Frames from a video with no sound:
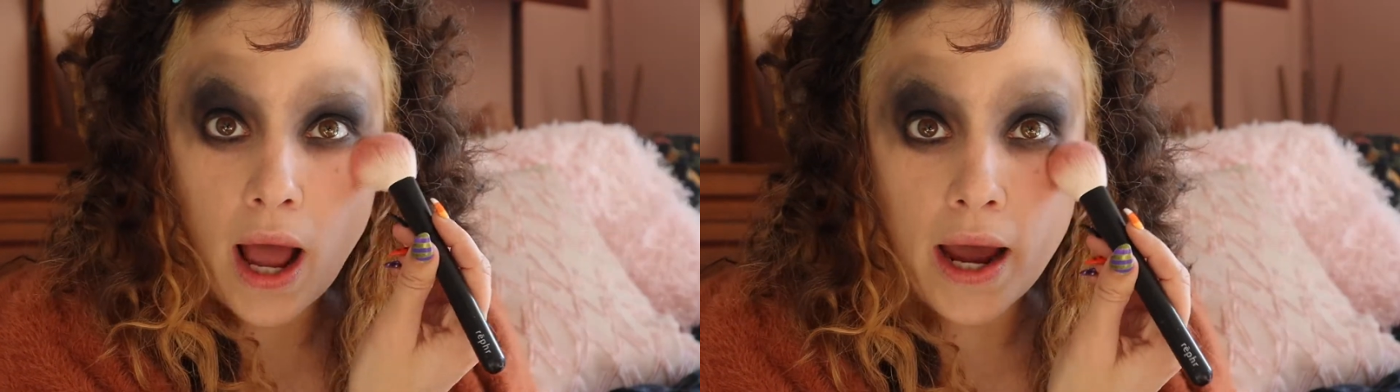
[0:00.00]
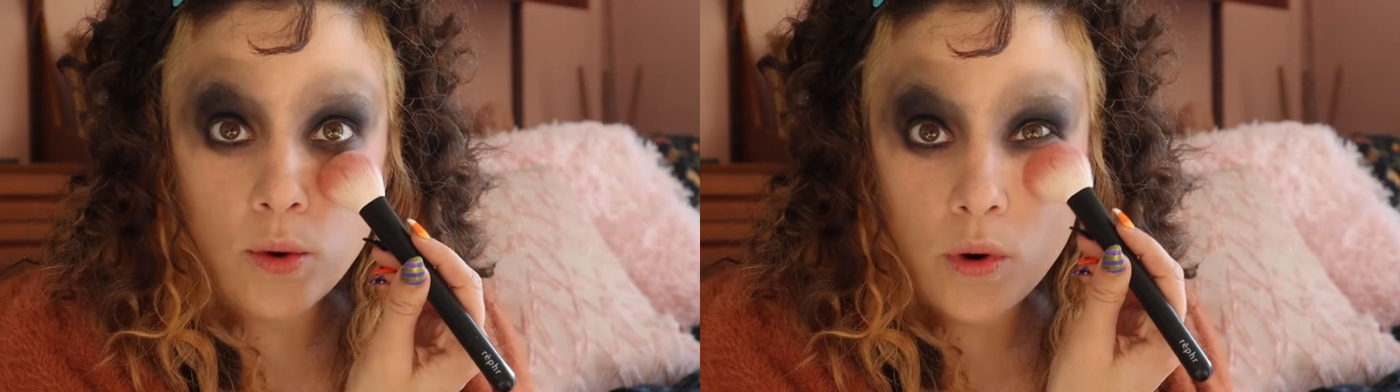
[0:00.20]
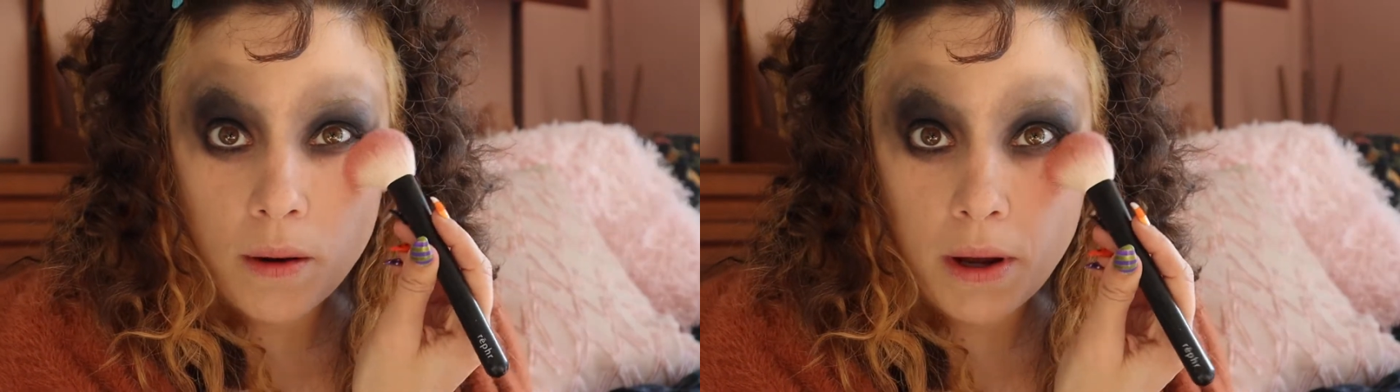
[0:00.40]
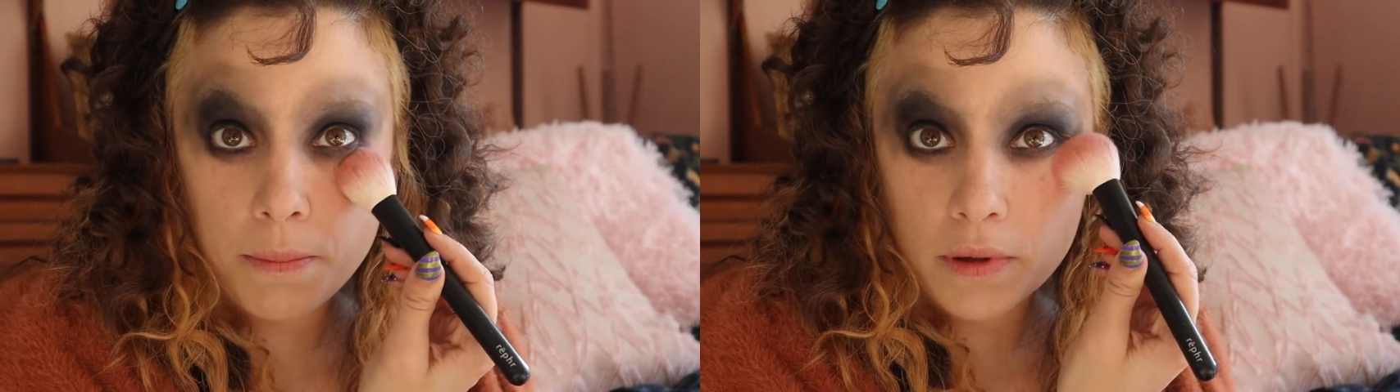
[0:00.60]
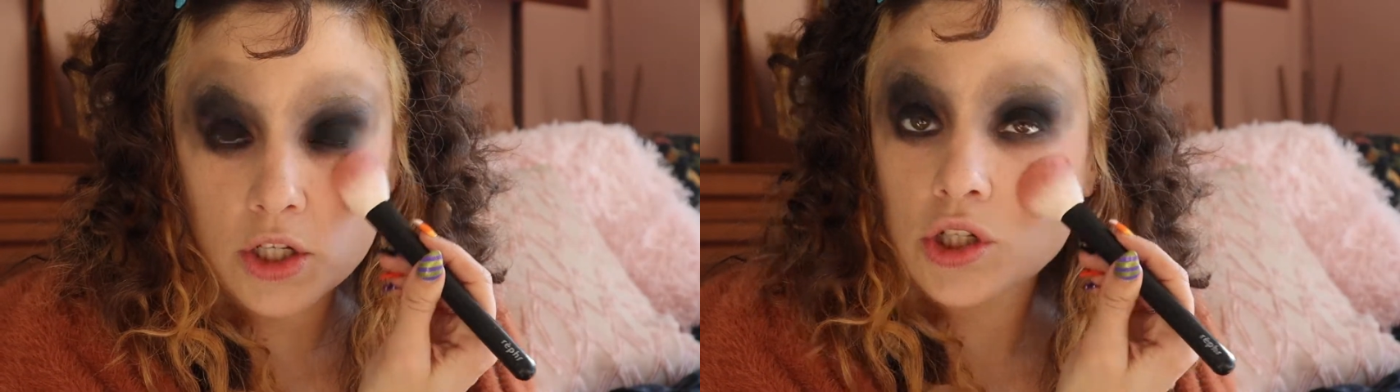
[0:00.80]
I wear my
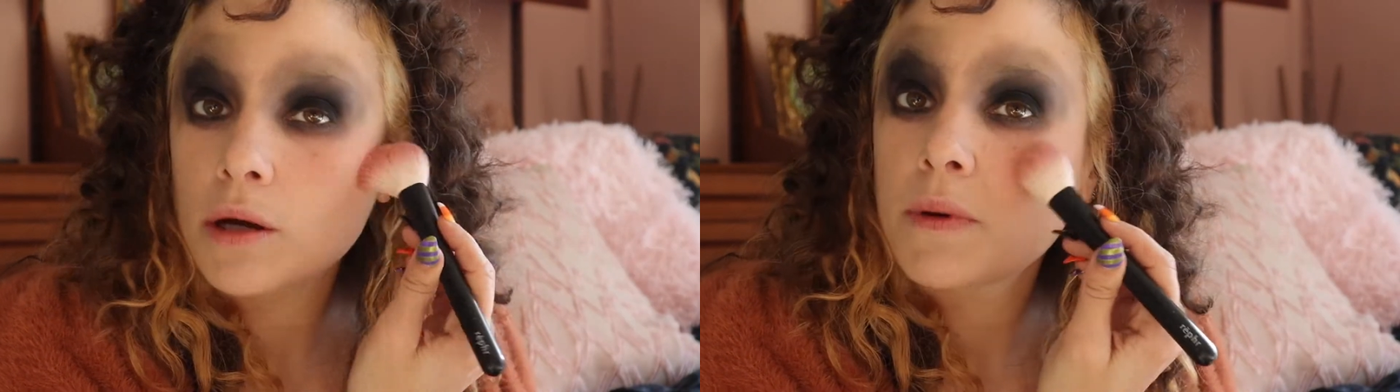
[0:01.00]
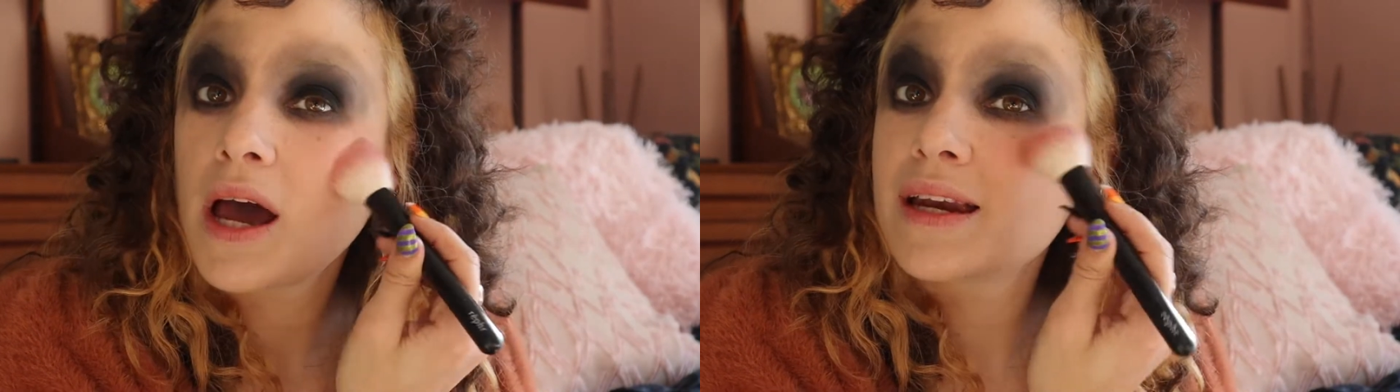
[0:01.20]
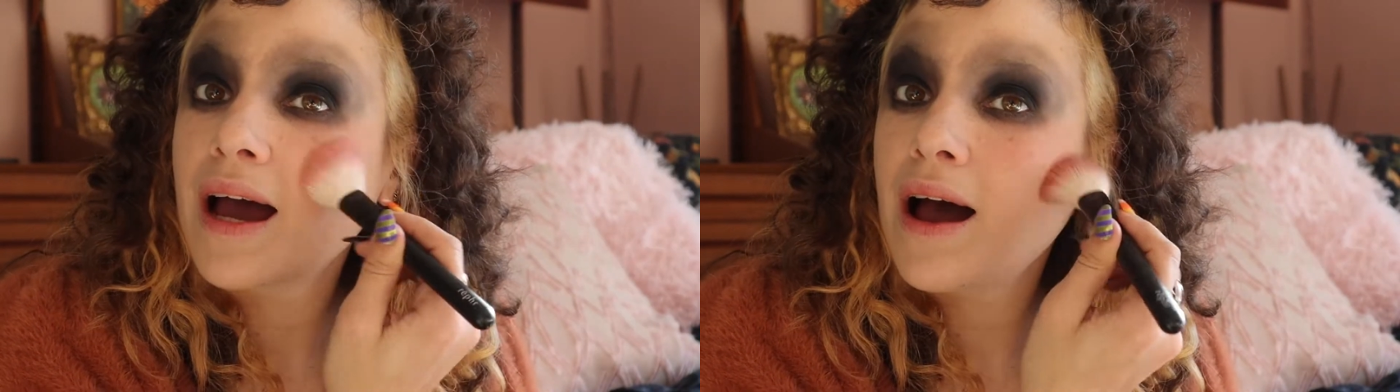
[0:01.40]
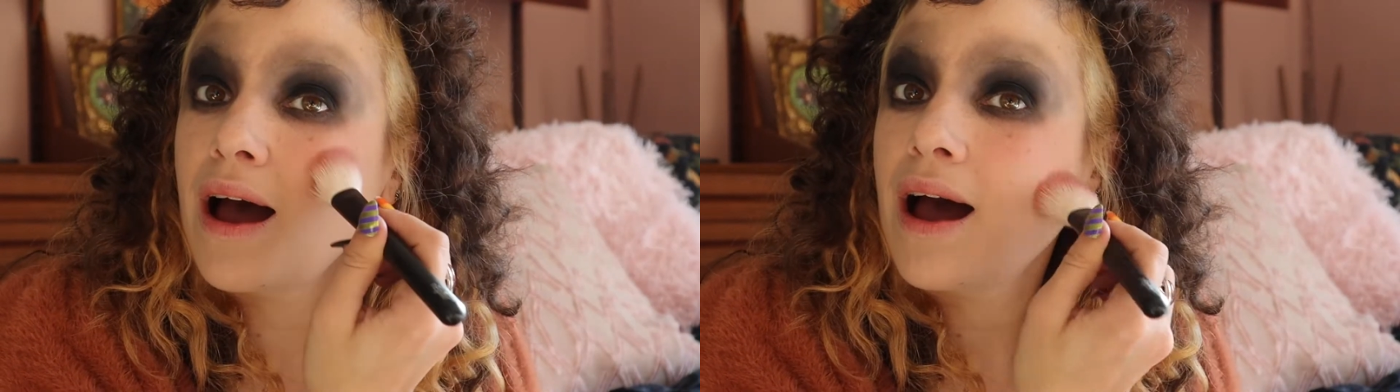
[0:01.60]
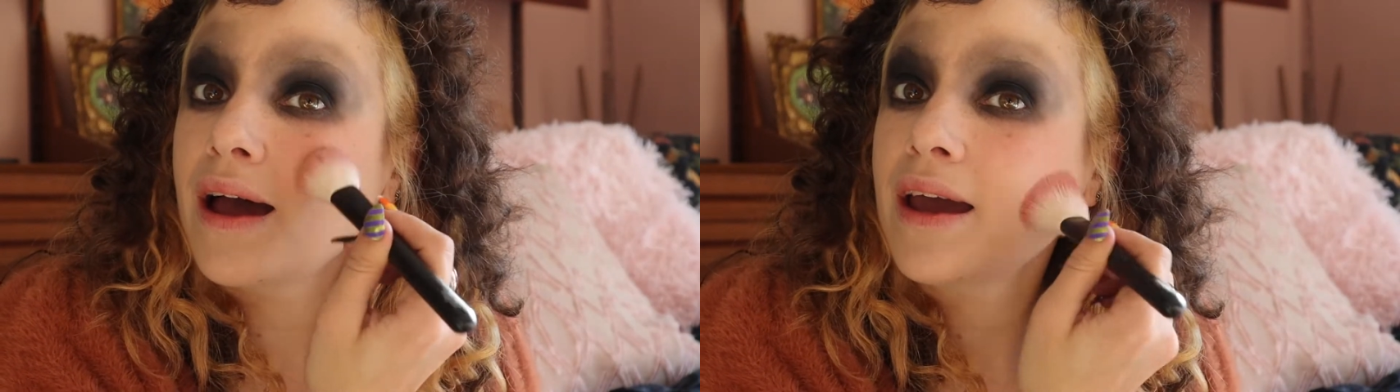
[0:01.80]
blush up kind of
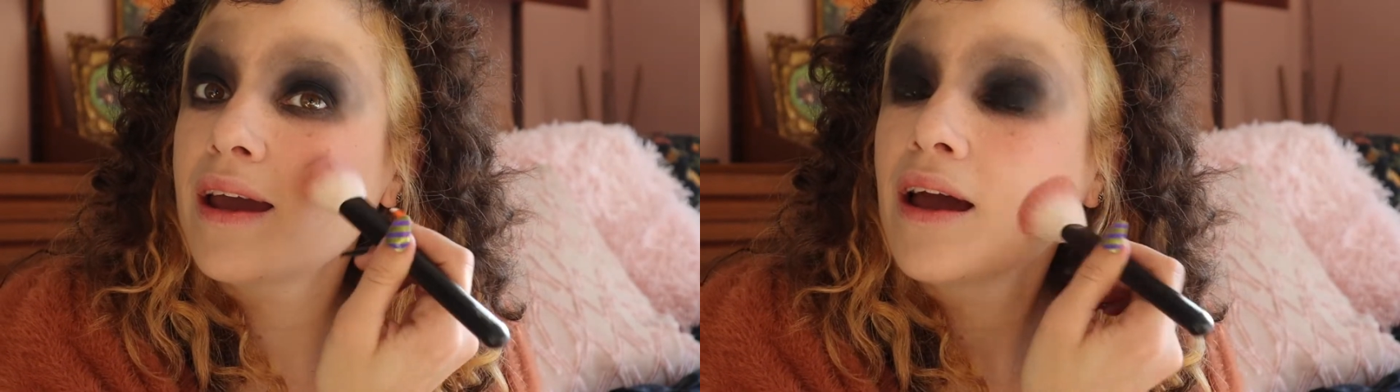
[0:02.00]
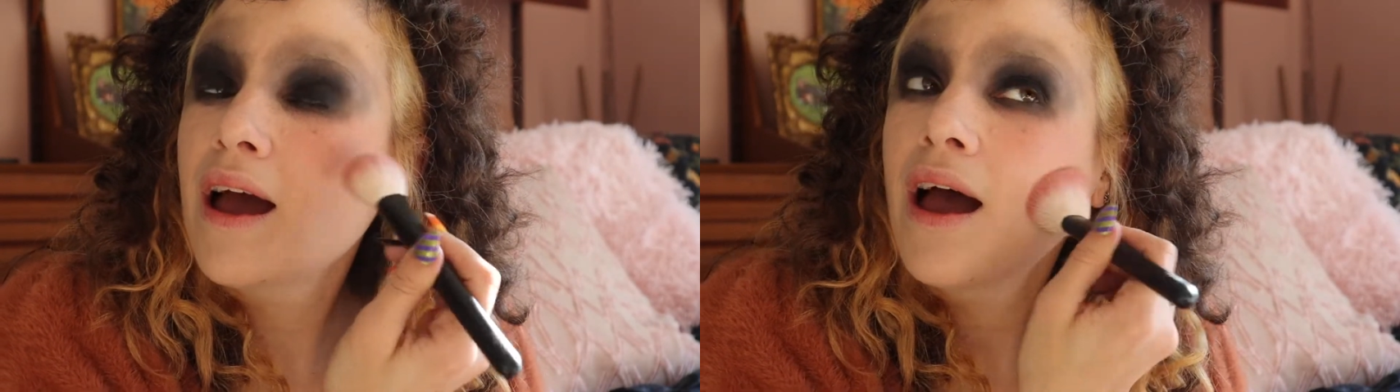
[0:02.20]
high.